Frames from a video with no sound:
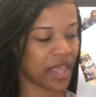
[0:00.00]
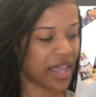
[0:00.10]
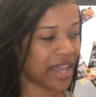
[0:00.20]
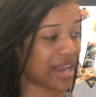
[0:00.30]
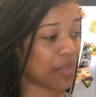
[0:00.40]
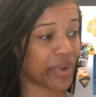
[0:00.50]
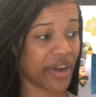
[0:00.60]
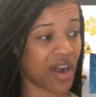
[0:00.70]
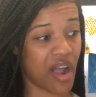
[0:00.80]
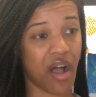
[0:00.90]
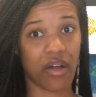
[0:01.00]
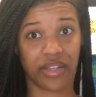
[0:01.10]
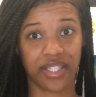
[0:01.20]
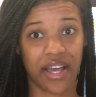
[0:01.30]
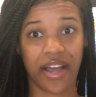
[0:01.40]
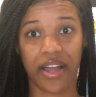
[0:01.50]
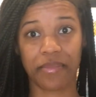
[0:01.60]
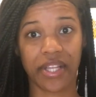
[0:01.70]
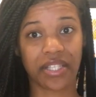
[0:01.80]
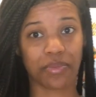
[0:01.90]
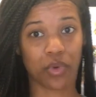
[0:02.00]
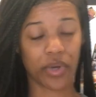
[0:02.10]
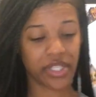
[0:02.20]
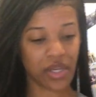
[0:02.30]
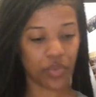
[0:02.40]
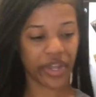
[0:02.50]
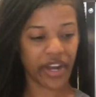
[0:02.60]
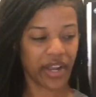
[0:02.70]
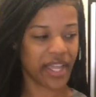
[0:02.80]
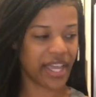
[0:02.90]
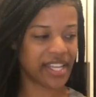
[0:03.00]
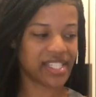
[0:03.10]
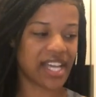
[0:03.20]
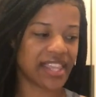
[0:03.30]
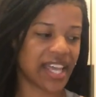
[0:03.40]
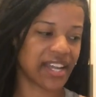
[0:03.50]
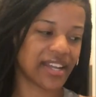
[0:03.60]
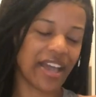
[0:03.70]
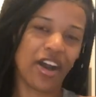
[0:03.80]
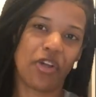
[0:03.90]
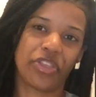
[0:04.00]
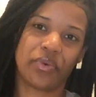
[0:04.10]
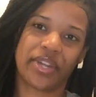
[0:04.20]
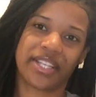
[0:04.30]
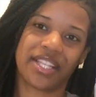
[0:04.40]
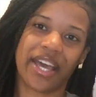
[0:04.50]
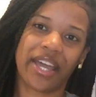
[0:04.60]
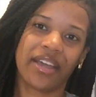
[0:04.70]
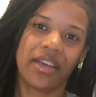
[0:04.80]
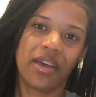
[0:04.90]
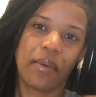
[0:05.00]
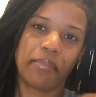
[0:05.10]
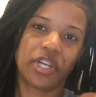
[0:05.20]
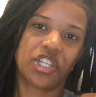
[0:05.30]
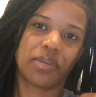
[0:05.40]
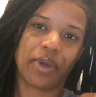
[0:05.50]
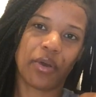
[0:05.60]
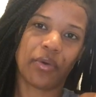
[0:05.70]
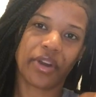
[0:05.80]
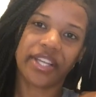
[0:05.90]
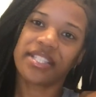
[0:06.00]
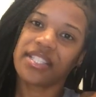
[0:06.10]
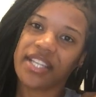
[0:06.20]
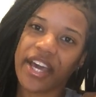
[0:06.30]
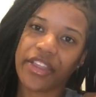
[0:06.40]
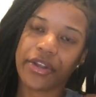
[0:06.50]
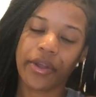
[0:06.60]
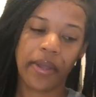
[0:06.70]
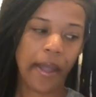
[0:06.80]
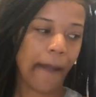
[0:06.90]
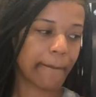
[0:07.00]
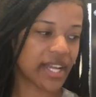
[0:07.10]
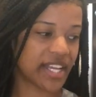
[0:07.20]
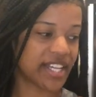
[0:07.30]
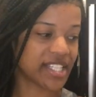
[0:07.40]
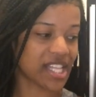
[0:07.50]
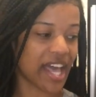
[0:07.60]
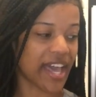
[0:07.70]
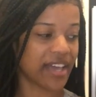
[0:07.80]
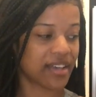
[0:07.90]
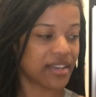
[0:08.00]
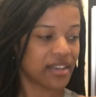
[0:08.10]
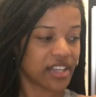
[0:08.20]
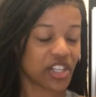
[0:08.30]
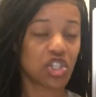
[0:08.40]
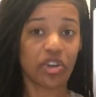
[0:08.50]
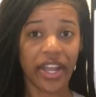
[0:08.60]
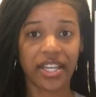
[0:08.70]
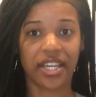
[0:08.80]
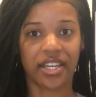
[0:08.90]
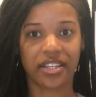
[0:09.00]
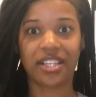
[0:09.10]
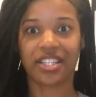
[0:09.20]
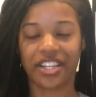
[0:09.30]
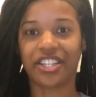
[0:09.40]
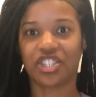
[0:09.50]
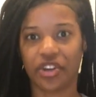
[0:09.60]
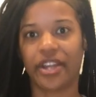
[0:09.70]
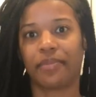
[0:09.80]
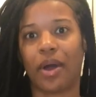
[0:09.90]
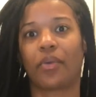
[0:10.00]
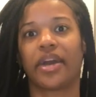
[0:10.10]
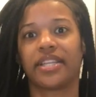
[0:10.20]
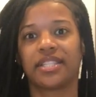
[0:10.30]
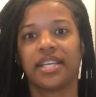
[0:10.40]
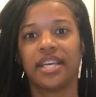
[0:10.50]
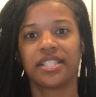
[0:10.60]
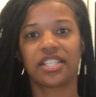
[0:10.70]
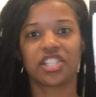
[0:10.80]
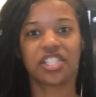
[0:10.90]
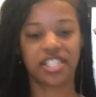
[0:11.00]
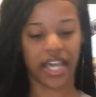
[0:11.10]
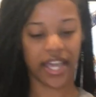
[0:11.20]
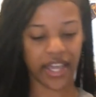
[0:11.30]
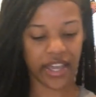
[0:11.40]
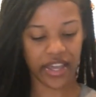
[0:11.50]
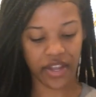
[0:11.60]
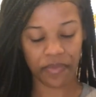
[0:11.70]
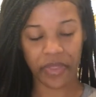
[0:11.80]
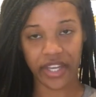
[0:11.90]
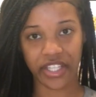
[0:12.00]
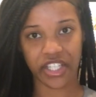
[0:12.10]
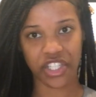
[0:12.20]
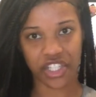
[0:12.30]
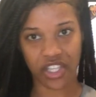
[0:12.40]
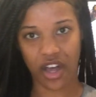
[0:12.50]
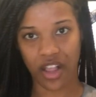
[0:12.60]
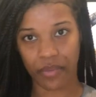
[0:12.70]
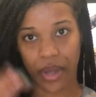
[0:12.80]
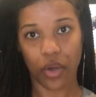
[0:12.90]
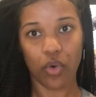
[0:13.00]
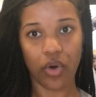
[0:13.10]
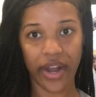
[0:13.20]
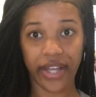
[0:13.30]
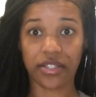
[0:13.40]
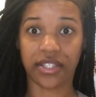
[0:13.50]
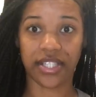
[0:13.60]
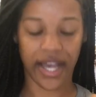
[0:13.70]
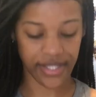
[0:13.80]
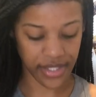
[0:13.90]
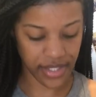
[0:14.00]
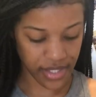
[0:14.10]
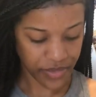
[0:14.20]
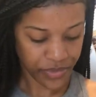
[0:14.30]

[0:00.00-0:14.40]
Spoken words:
And I wear it all the time unless I'm going somewhere. And it's not that unhealthy one that's like pushing my organs together, but it is like training. It's literally training my waist to just stay in addition to all of my core exercises.